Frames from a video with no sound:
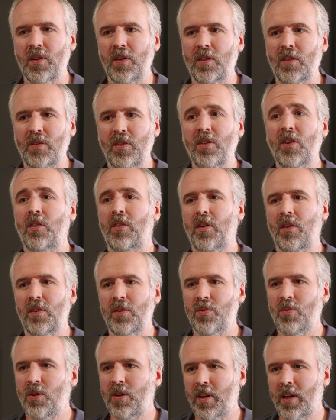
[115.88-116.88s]
then God
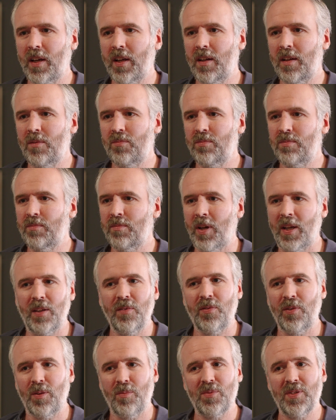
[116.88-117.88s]
knows what they're going to
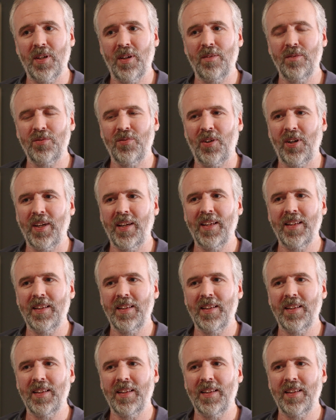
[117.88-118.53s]
make for themselves, right?